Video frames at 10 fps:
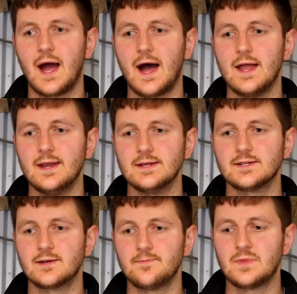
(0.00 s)

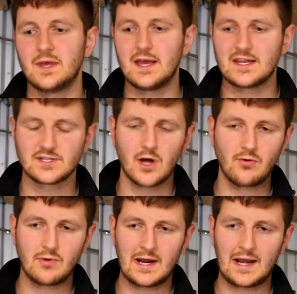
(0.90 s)
and it's
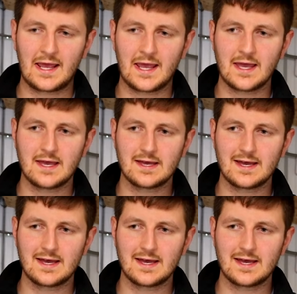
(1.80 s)
not really